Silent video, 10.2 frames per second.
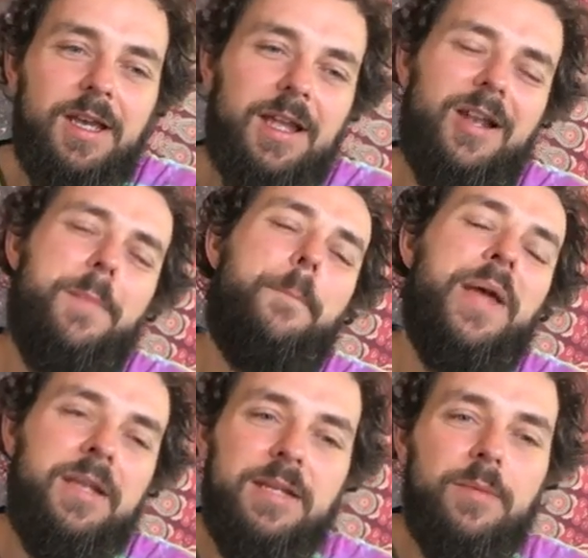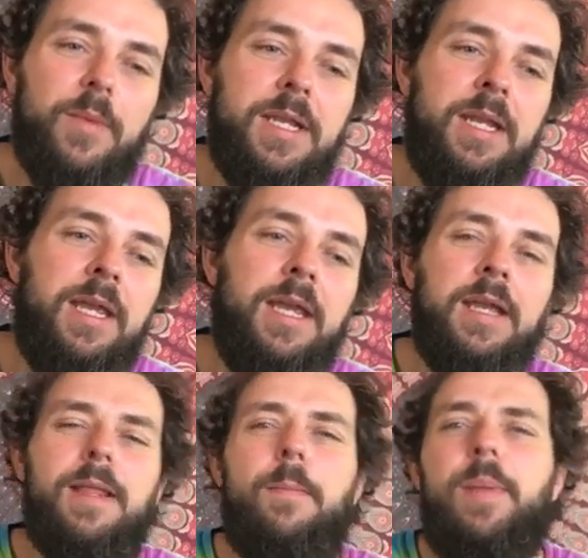And like bending my knee,
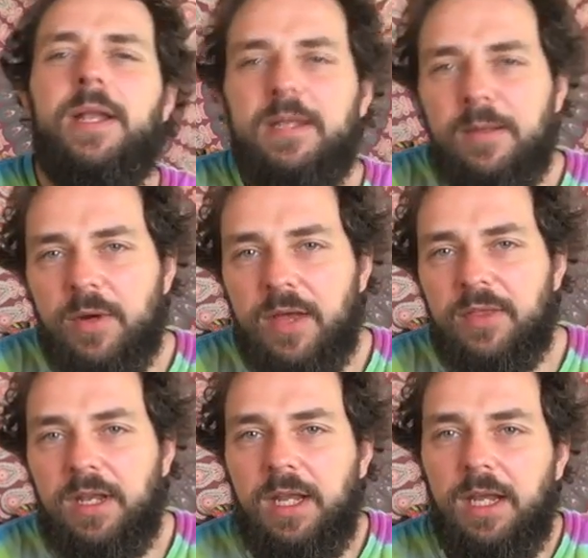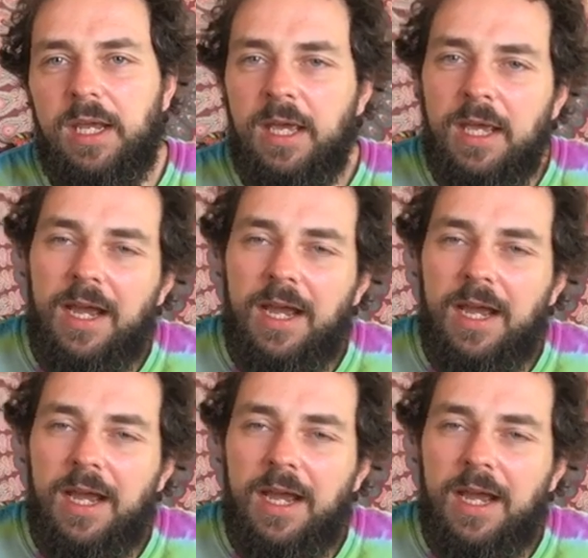and then bending my other knee,